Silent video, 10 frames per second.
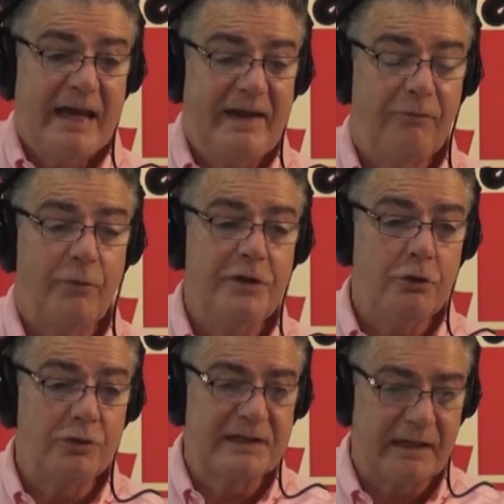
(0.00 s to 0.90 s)
If we
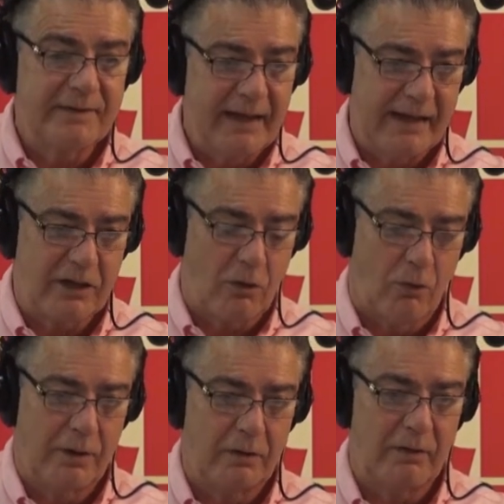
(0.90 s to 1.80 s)
use synthetic
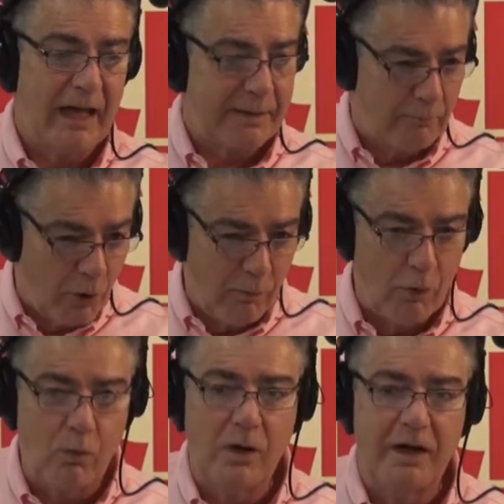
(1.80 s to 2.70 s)
oil like
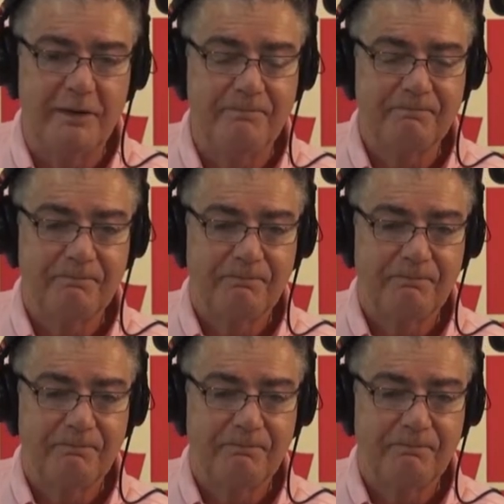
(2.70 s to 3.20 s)
Mobil One,